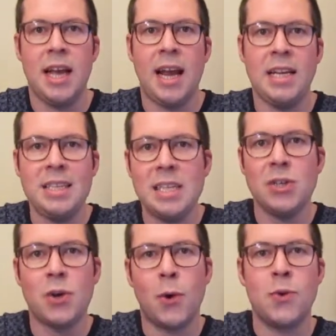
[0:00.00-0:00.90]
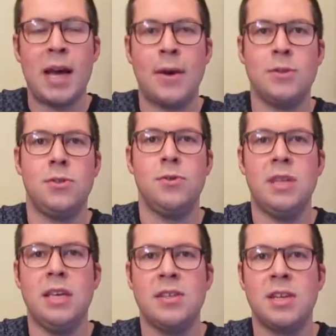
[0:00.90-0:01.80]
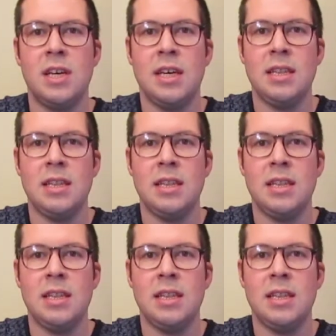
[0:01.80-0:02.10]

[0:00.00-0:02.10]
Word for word: and he can go now to these